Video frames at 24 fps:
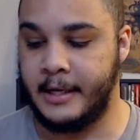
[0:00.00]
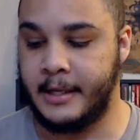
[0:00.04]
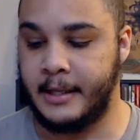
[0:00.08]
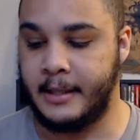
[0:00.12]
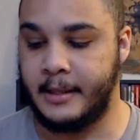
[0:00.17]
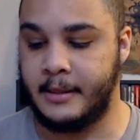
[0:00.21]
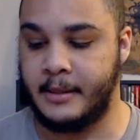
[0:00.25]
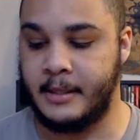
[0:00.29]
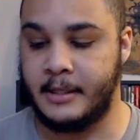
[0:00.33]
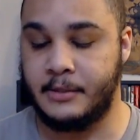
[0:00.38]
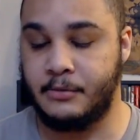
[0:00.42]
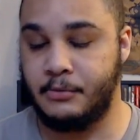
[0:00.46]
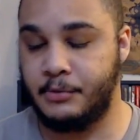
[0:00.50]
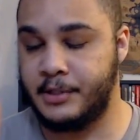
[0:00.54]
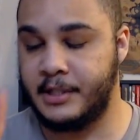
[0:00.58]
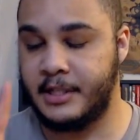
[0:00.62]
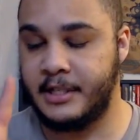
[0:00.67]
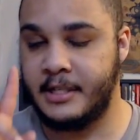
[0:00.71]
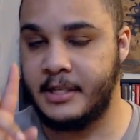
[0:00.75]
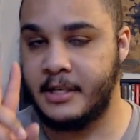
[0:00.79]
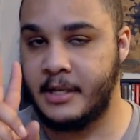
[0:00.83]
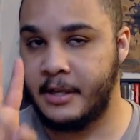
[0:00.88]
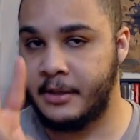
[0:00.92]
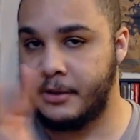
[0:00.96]
This was
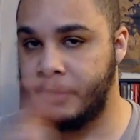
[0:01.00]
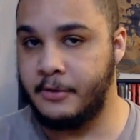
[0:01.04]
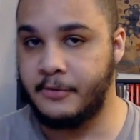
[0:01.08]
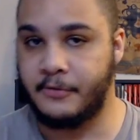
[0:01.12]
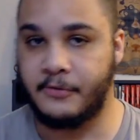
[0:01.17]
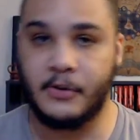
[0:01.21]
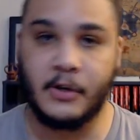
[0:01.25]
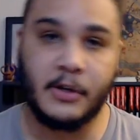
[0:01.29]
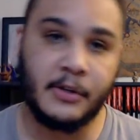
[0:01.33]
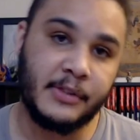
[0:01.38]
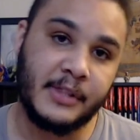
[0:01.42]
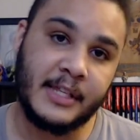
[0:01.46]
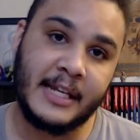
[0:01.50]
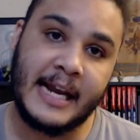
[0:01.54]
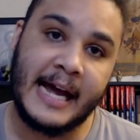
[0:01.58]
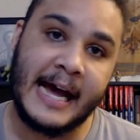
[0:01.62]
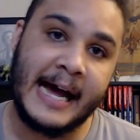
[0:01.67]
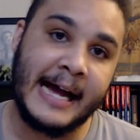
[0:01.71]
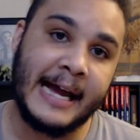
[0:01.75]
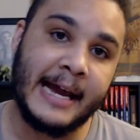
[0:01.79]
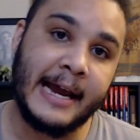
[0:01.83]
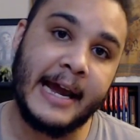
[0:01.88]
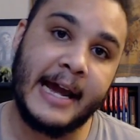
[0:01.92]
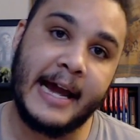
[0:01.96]
another fault that
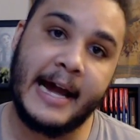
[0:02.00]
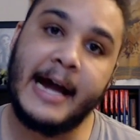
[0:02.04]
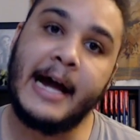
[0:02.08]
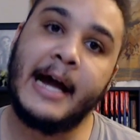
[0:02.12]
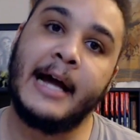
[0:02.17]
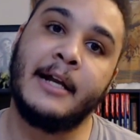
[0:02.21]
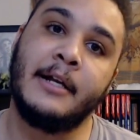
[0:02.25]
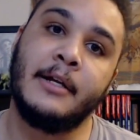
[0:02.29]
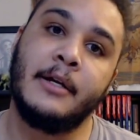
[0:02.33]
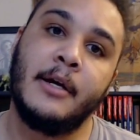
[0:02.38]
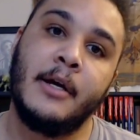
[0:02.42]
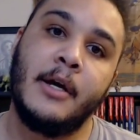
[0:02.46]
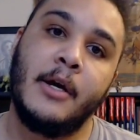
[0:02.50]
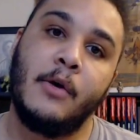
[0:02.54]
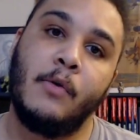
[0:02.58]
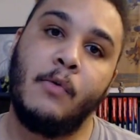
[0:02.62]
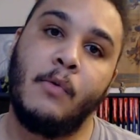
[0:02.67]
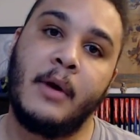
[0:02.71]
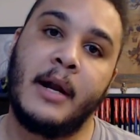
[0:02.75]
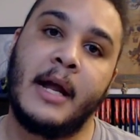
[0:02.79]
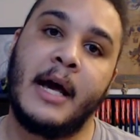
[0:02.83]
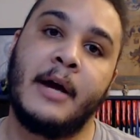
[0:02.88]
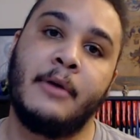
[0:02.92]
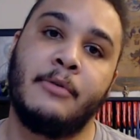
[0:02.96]
I had
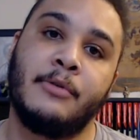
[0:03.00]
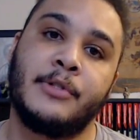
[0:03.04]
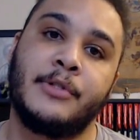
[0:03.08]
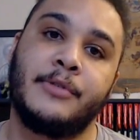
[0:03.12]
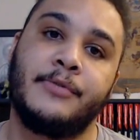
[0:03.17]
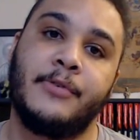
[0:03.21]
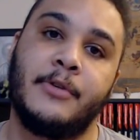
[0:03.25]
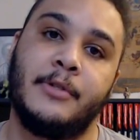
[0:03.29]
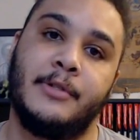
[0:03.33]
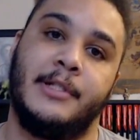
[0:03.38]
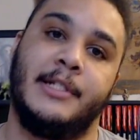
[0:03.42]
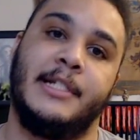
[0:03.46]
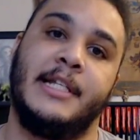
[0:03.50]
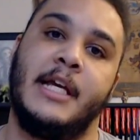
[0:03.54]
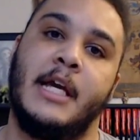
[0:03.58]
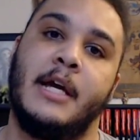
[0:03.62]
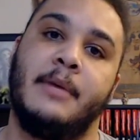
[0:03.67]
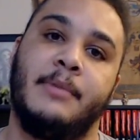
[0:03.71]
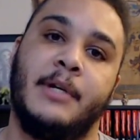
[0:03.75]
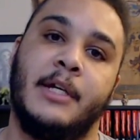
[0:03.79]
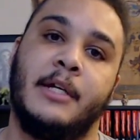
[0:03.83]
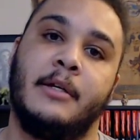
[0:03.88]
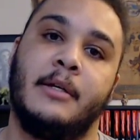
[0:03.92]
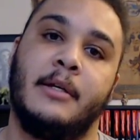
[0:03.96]
when I was first
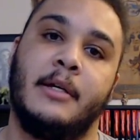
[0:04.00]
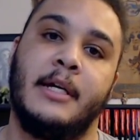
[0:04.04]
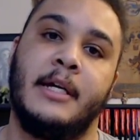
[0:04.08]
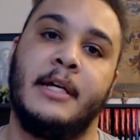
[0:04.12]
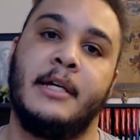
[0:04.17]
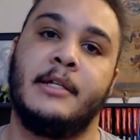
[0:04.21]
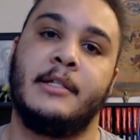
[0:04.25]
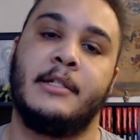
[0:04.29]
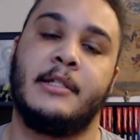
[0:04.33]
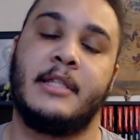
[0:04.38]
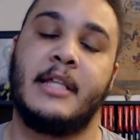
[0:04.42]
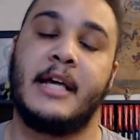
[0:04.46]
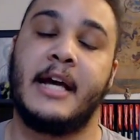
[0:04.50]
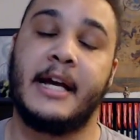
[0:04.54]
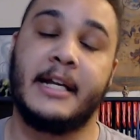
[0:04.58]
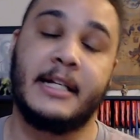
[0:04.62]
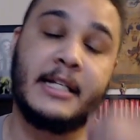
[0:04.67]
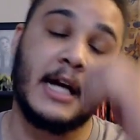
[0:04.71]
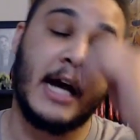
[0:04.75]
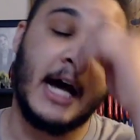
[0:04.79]
DMing, is that